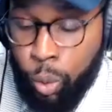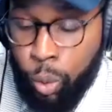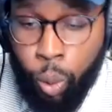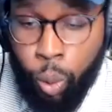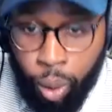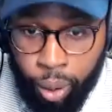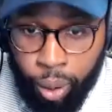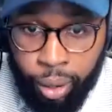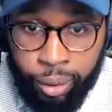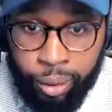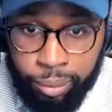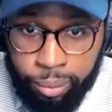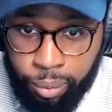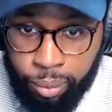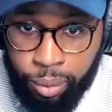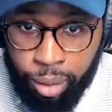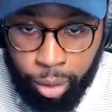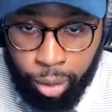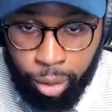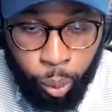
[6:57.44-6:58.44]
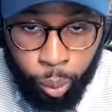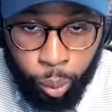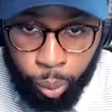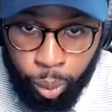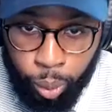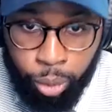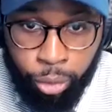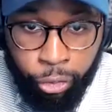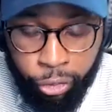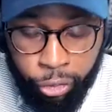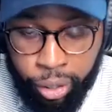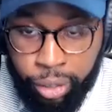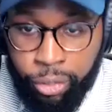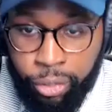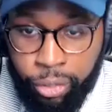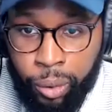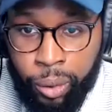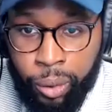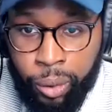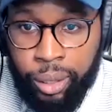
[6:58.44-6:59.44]
you are the quote unquote
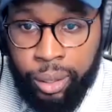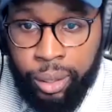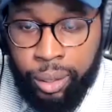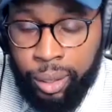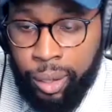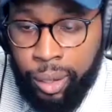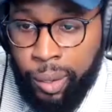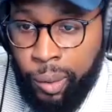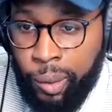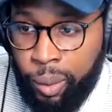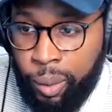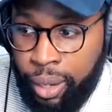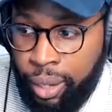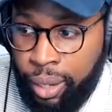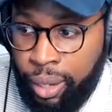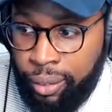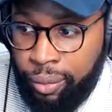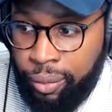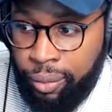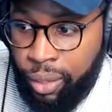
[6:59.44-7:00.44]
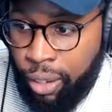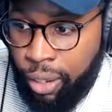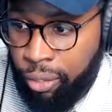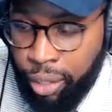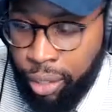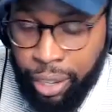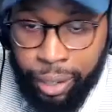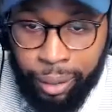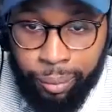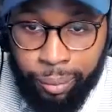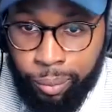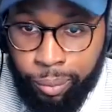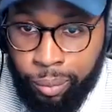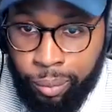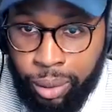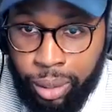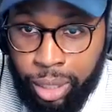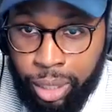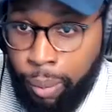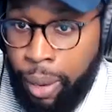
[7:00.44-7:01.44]
fit for it. So, and if
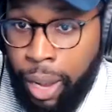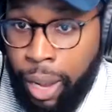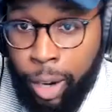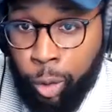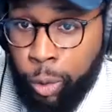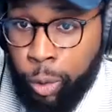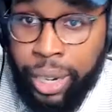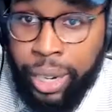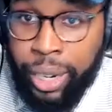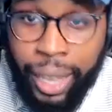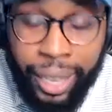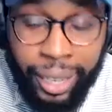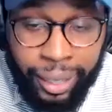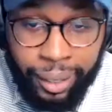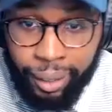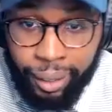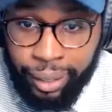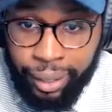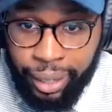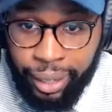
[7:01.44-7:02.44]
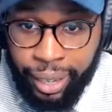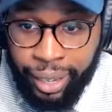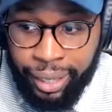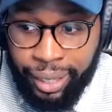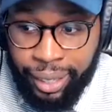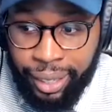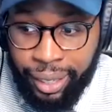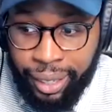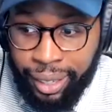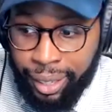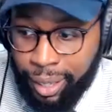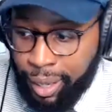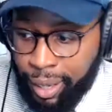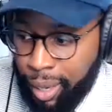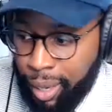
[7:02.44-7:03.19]
they somehow renege on that